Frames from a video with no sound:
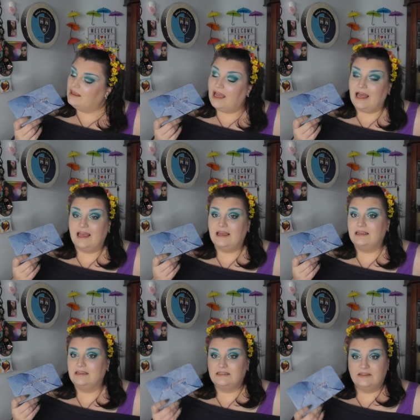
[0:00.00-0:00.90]

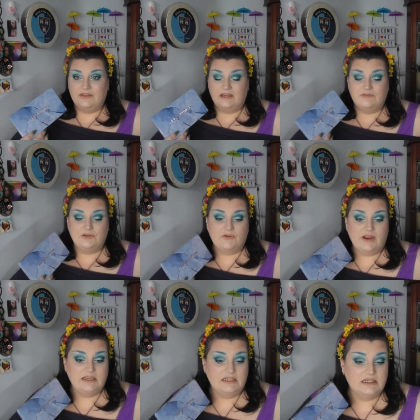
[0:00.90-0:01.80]
And then I've
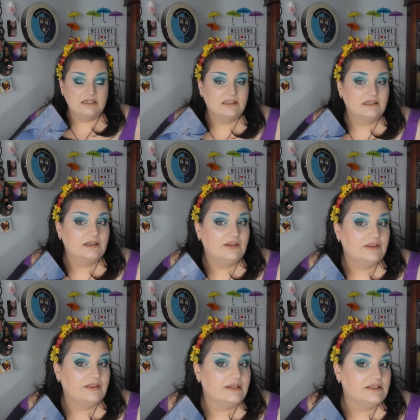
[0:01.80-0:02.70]
created
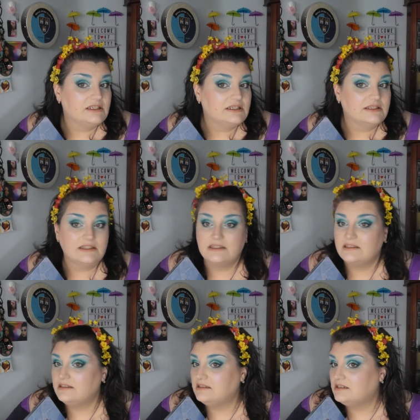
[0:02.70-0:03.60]
this
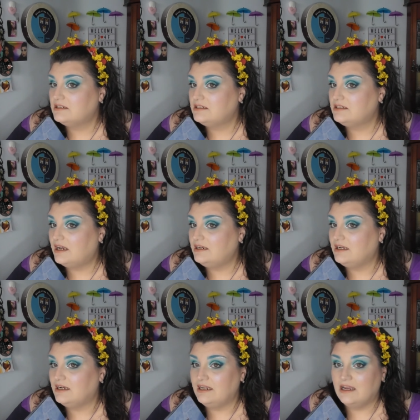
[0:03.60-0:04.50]

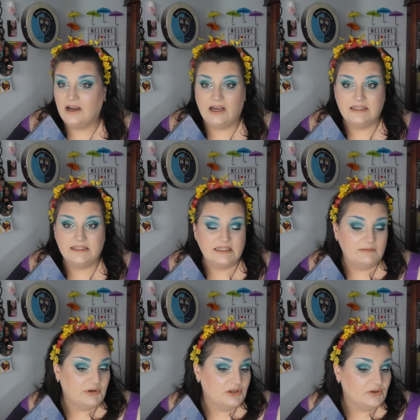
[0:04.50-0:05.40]
stunningly icy
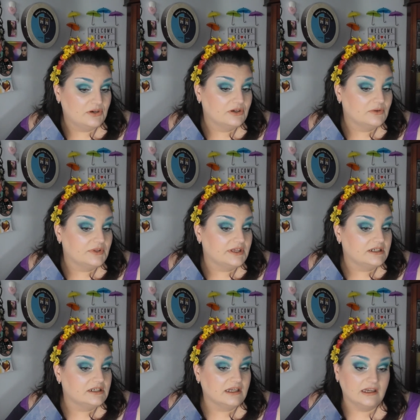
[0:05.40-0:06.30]
blue look with it
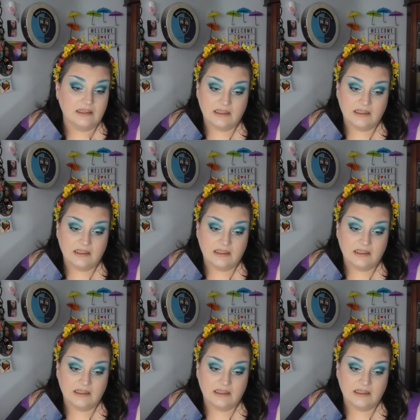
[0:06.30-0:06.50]
today.